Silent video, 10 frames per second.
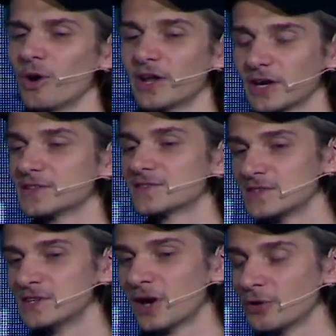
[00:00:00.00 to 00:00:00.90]
wait, I can
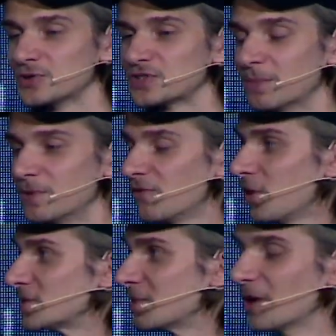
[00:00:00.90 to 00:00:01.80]
see how you sent me
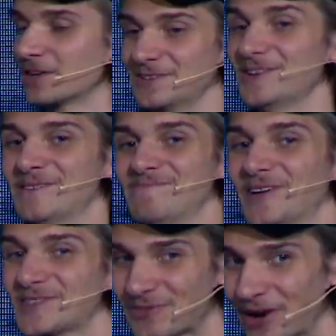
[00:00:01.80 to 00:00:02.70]
funds. I'm like, yeah,
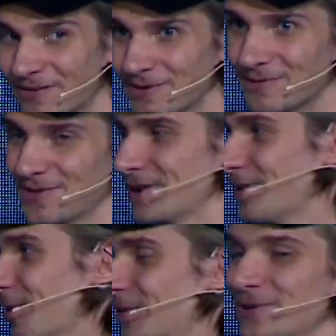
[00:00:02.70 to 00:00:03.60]
that's for
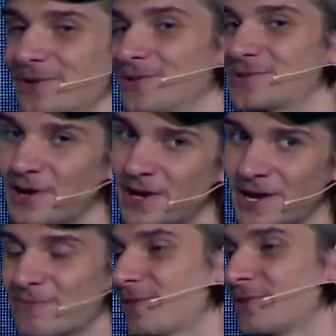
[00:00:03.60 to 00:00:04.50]
everything. Whether you're
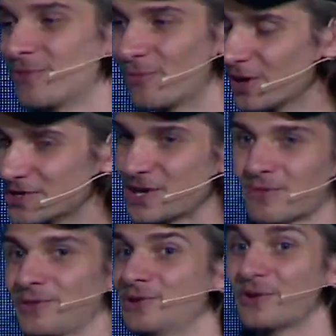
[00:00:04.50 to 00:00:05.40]
trading, whether you're
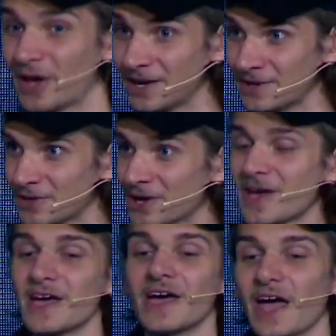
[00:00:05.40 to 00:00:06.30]
bridging, whether you're doing
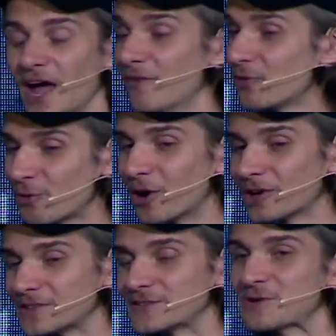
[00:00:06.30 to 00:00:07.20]
anything,
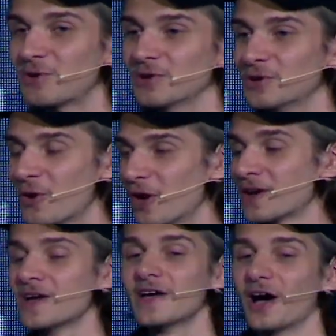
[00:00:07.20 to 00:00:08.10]
everyone can see what you're
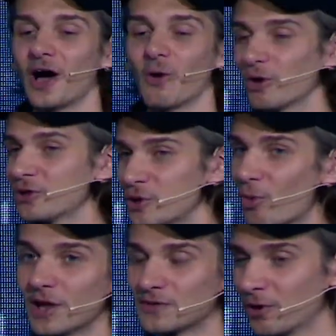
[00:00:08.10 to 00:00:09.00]
doing, whether you
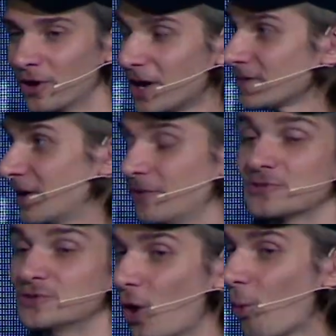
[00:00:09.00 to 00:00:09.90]
want to or not, and
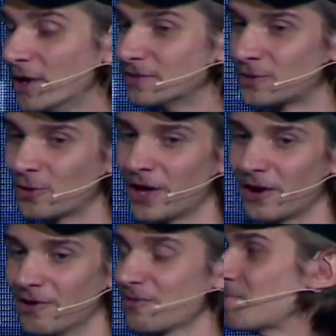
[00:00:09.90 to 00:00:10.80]
there's no way to turn
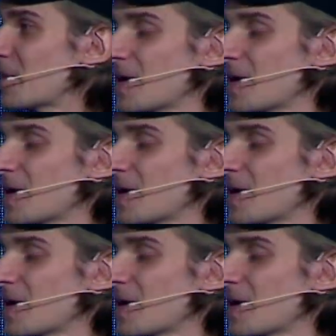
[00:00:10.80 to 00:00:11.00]
that off.